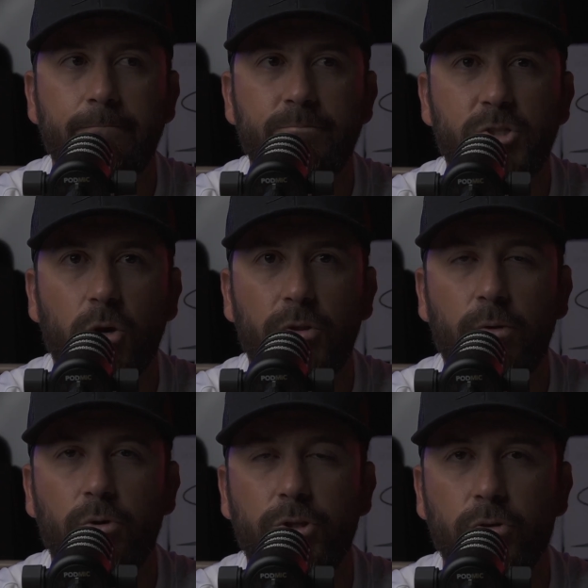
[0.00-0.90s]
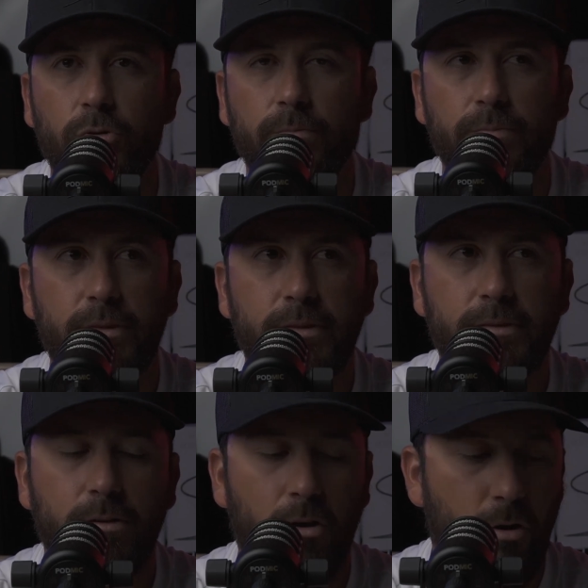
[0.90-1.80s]
So they would do
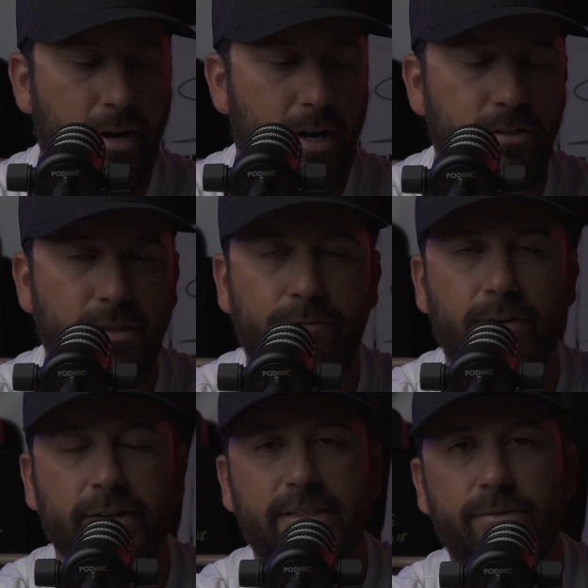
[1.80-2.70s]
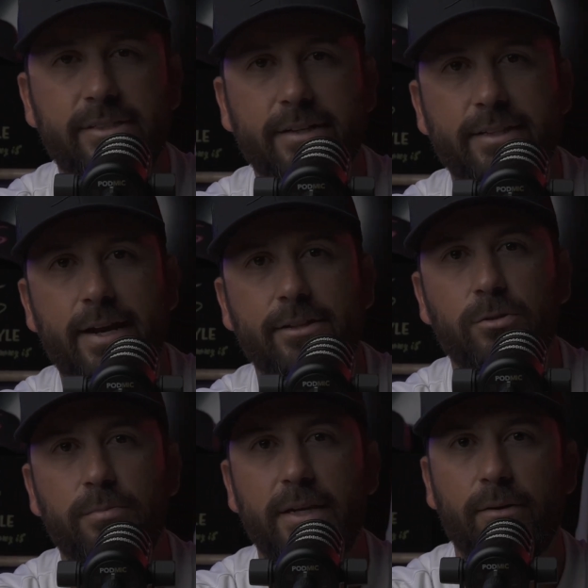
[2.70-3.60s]
all kinds of different activities like that
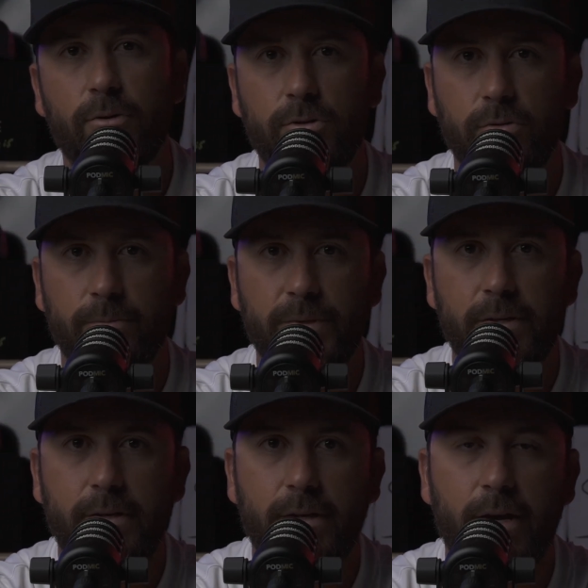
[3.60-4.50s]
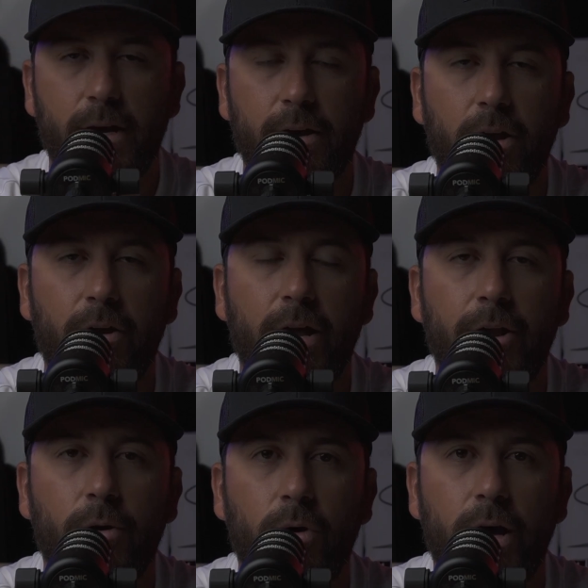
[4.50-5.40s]
to be able to learn
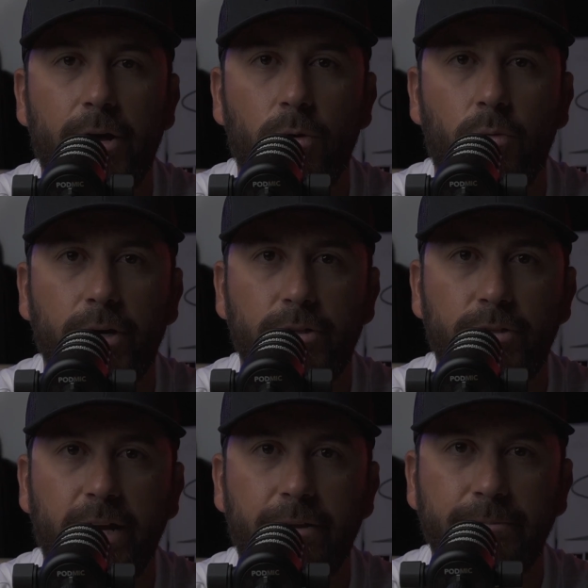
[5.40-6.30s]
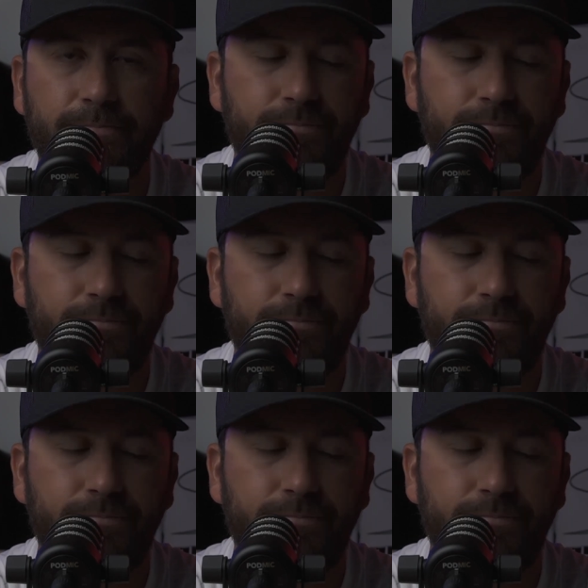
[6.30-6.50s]
how to work together,